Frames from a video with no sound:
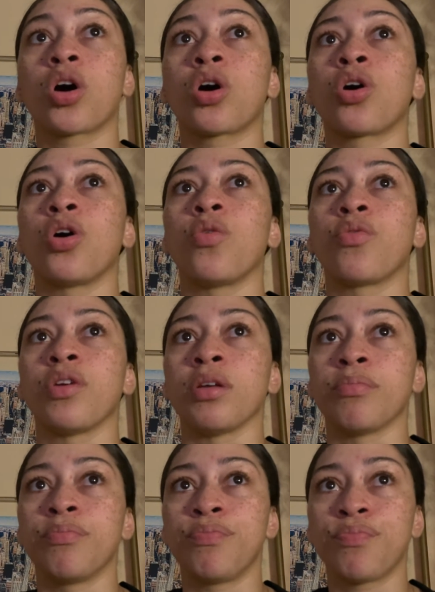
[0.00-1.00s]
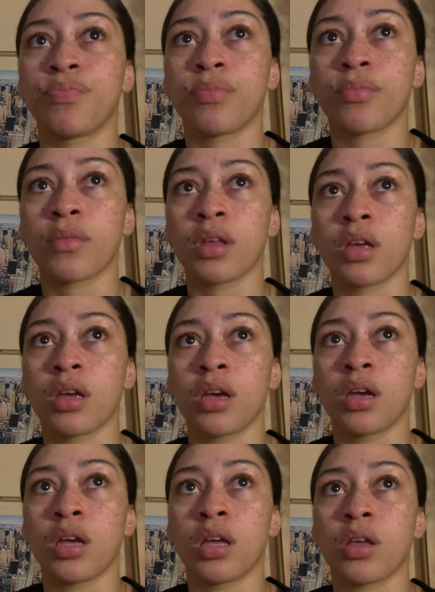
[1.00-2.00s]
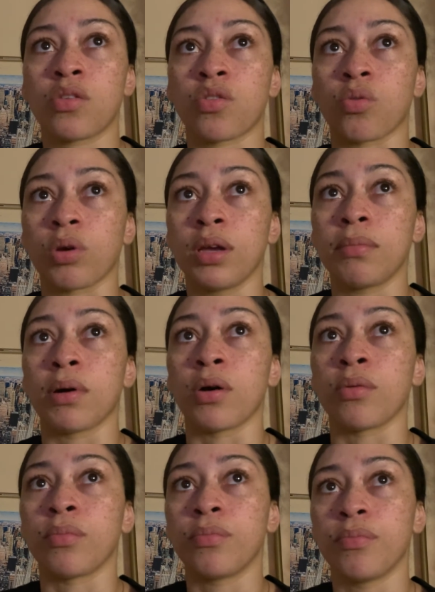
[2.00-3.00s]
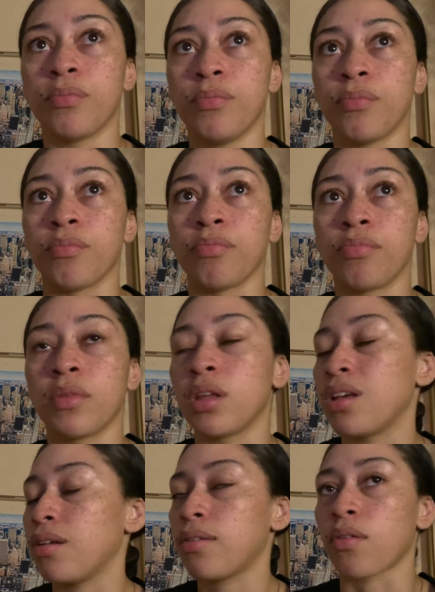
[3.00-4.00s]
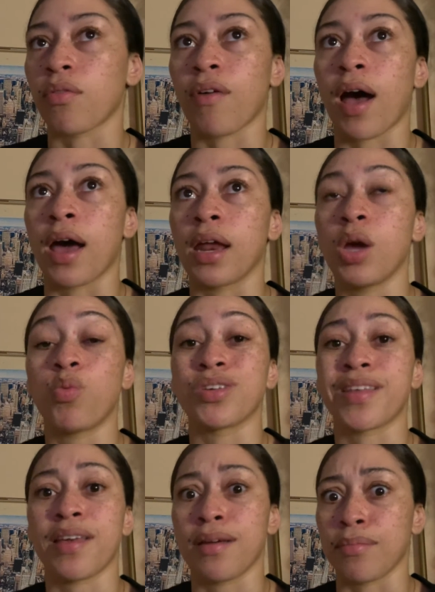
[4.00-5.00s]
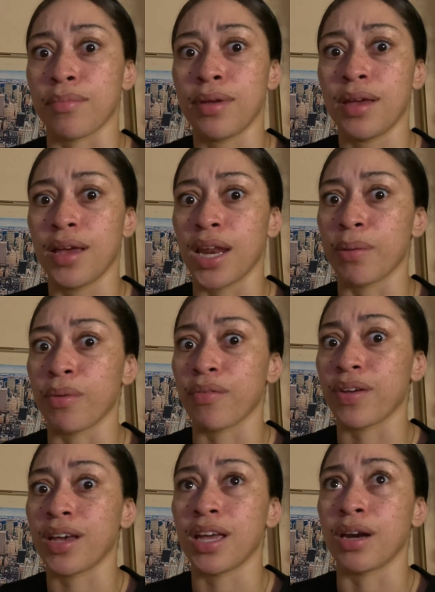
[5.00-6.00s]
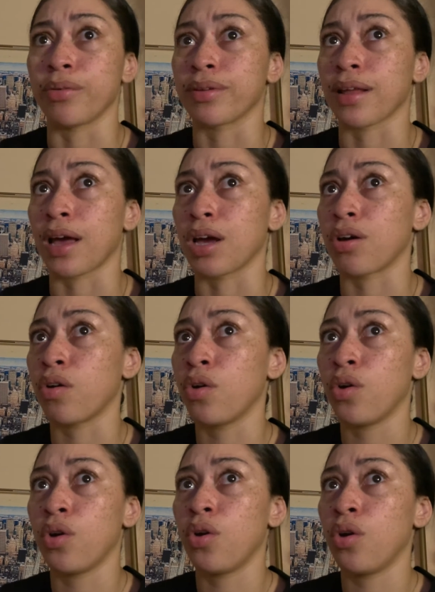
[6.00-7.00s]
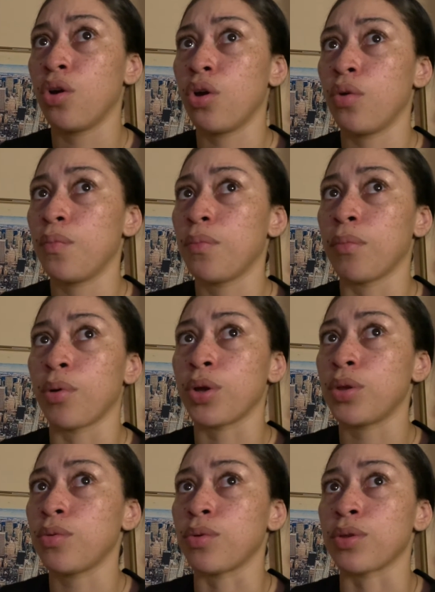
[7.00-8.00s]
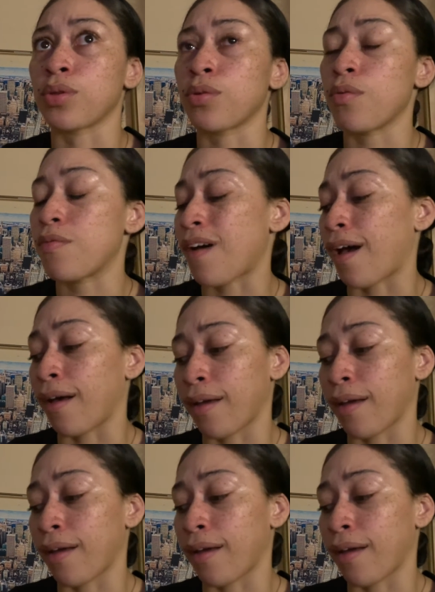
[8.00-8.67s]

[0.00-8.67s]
Kofi. Siriboe. Mm, he's so fine. It was him in the movie. And it was like, Boy, you is too fine.